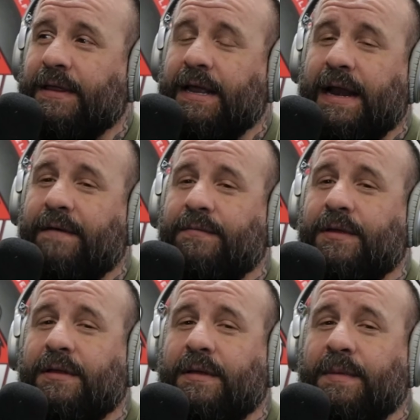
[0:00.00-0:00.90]
There
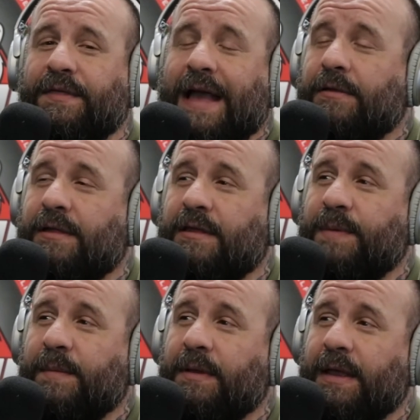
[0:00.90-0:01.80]
could be thousands of
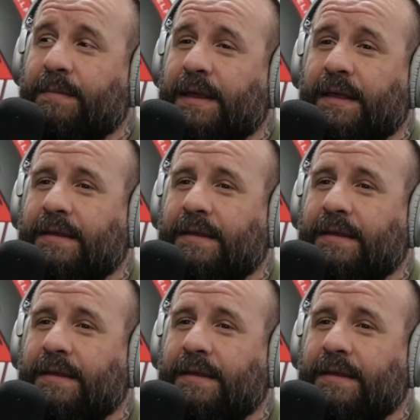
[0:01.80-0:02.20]
people like me.